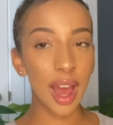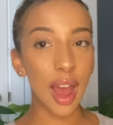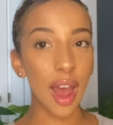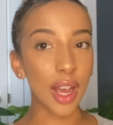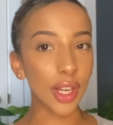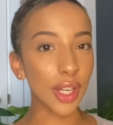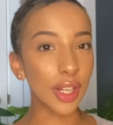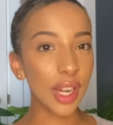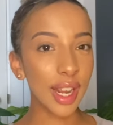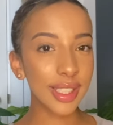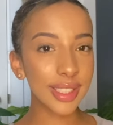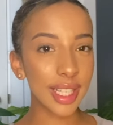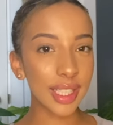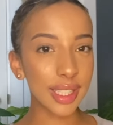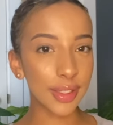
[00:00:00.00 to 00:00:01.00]
I couldn't
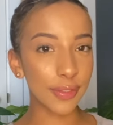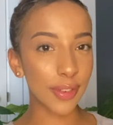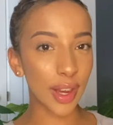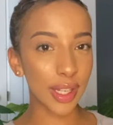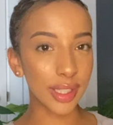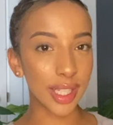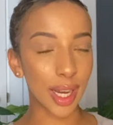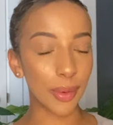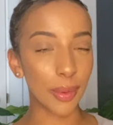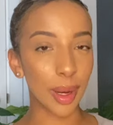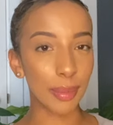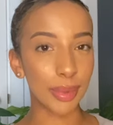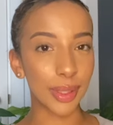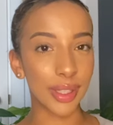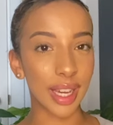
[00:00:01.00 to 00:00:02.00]
exactly find out
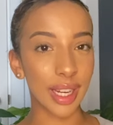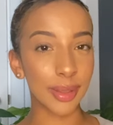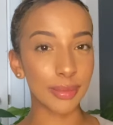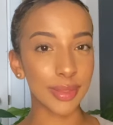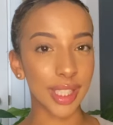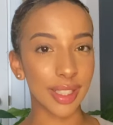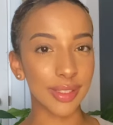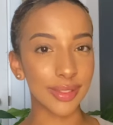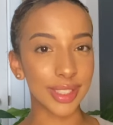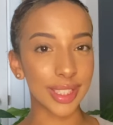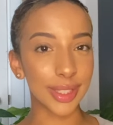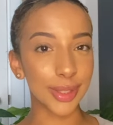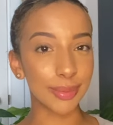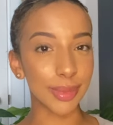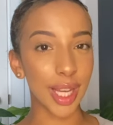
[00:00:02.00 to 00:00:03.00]
what Buchanan sound
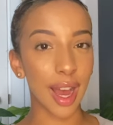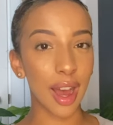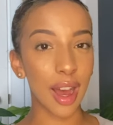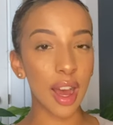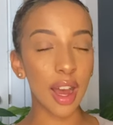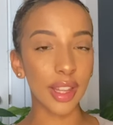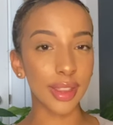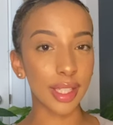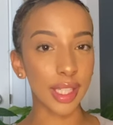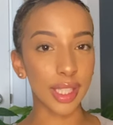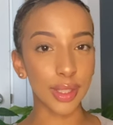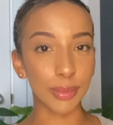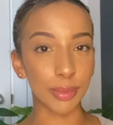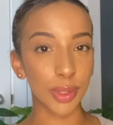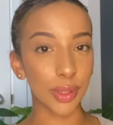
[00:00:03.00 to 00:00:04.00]
systems are. I think
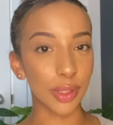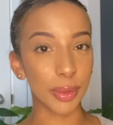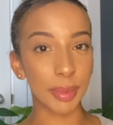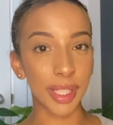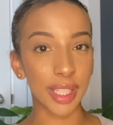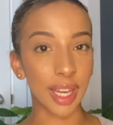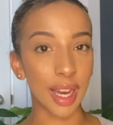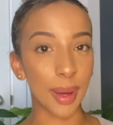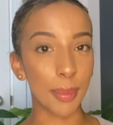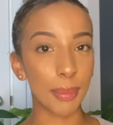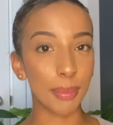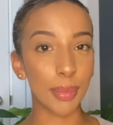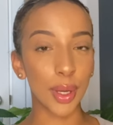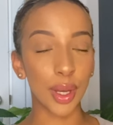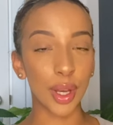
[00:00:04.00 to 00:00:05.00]
it's some sort of speaker,
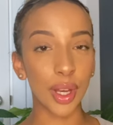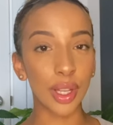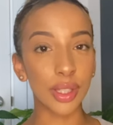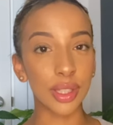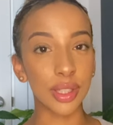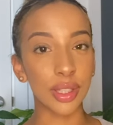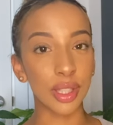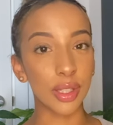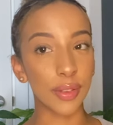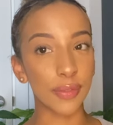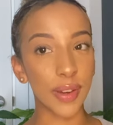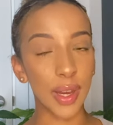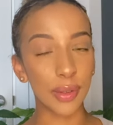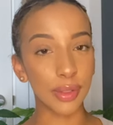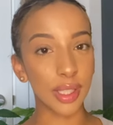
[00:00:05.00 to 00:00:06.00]
but the
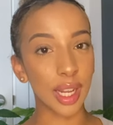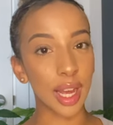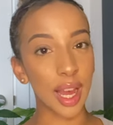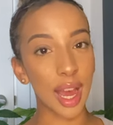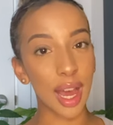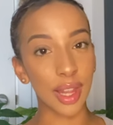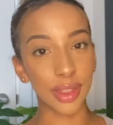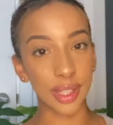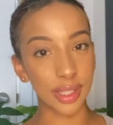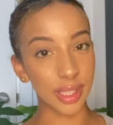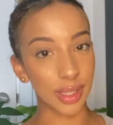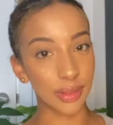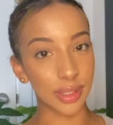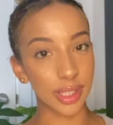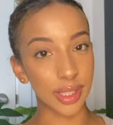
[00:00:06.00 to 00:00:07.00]
founder and the
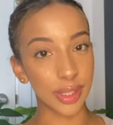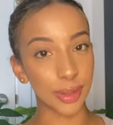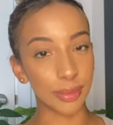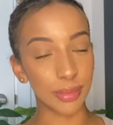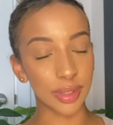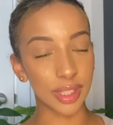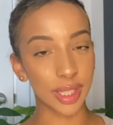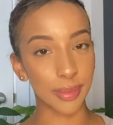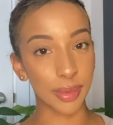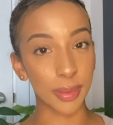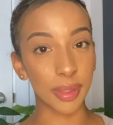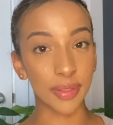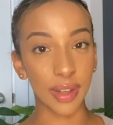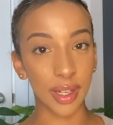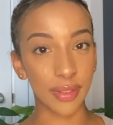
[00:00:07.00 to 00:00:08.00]
sound system seemed to
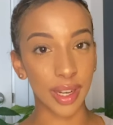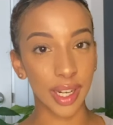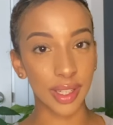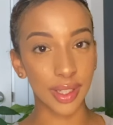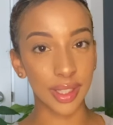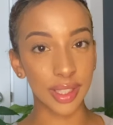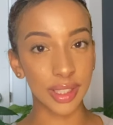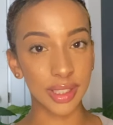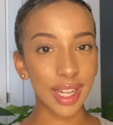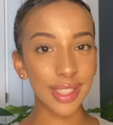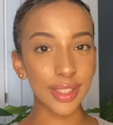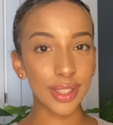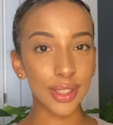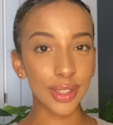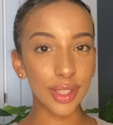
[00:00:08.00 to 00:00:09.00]
be very recognised. At
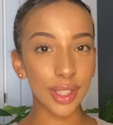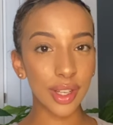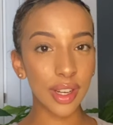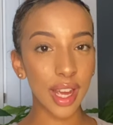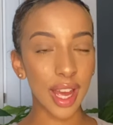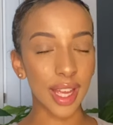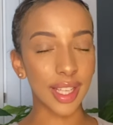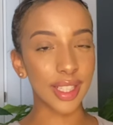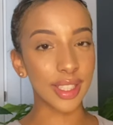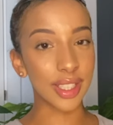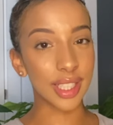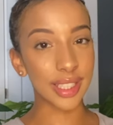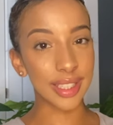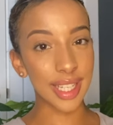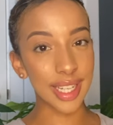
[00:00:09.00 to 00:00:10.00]
such a young age,
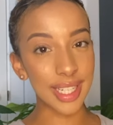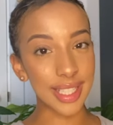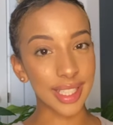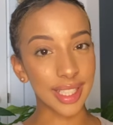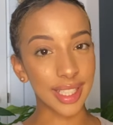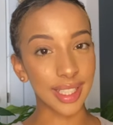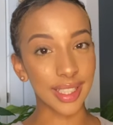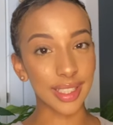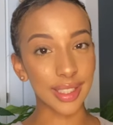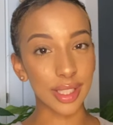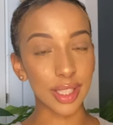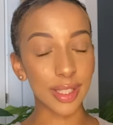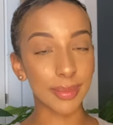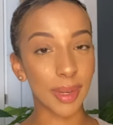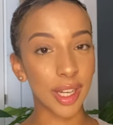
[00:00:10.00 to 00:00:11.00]
his late teens,
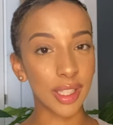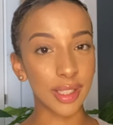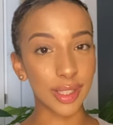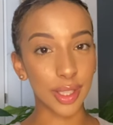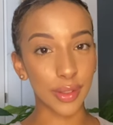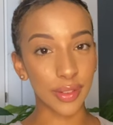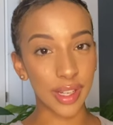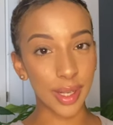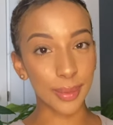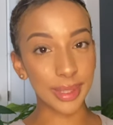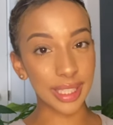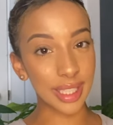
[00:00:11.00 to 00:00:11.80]
Smiley's career was